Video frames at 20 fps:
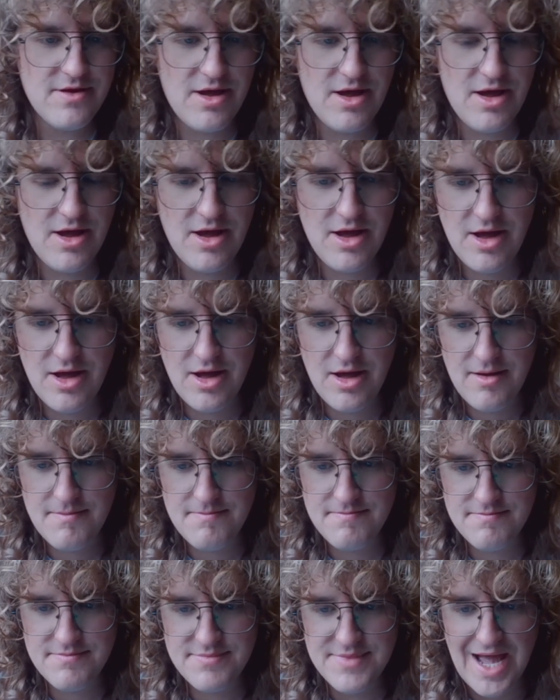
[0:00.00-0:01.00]

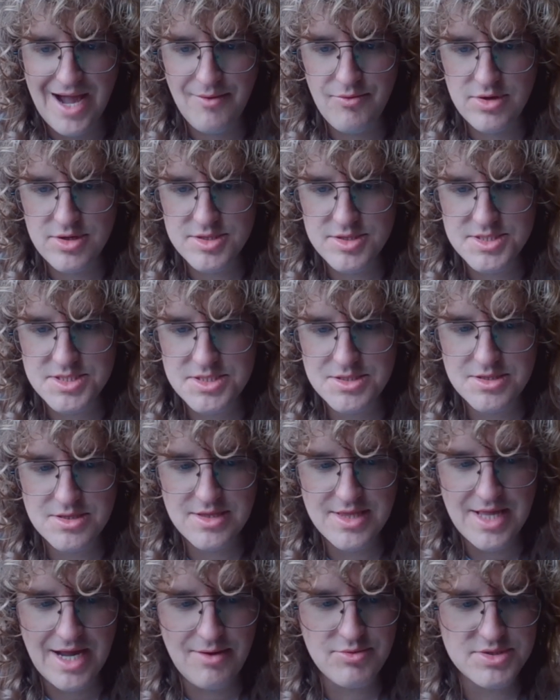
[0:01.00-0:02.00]
That was
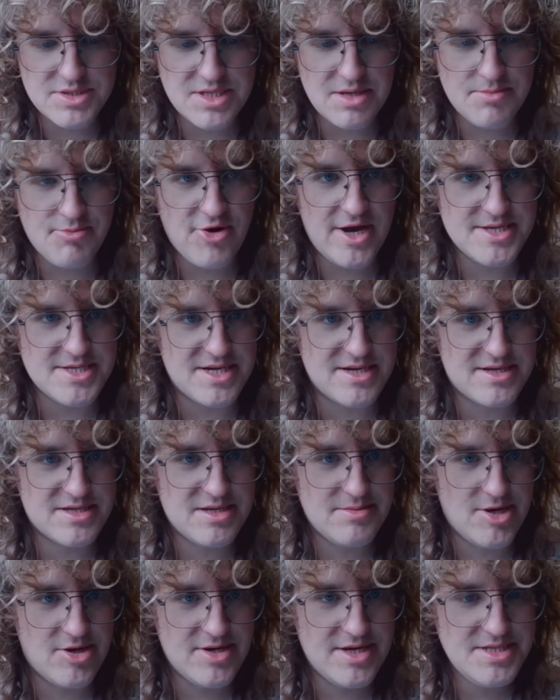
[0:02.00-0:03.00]
depressing, to
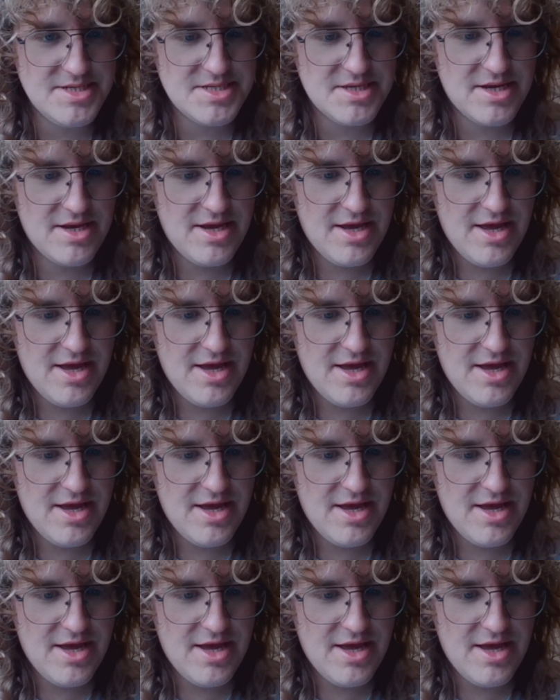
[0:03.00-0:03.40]
be honest.